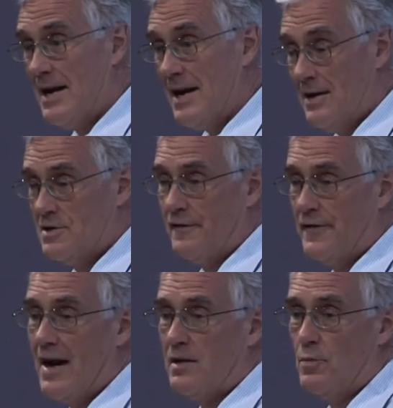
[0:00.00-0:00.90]
it is the
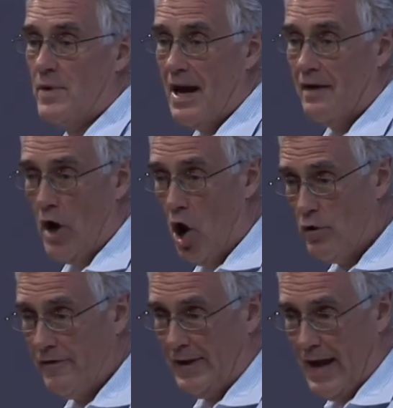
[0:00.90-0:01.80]
fact that we have
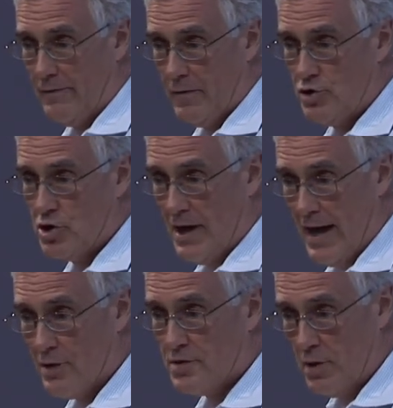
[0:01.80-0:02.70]
overleveraged
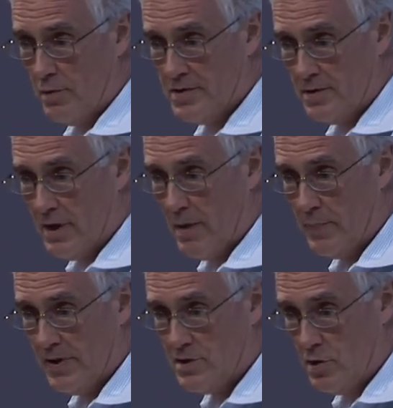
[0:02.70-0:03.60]
households and
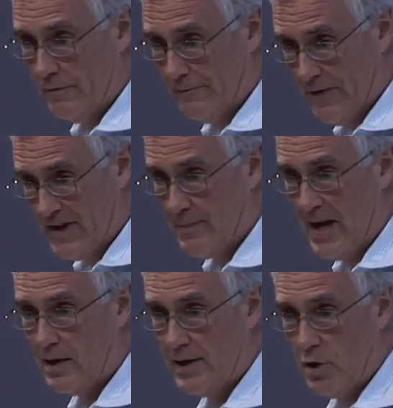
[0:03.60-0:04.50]
companies who
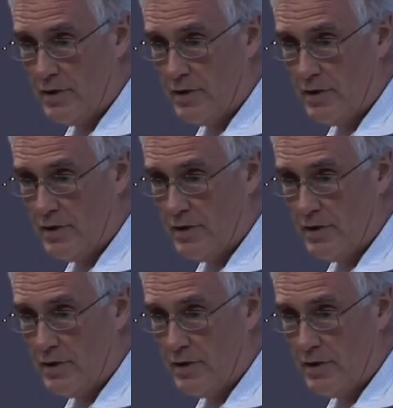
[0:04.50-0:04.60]
fundamentally got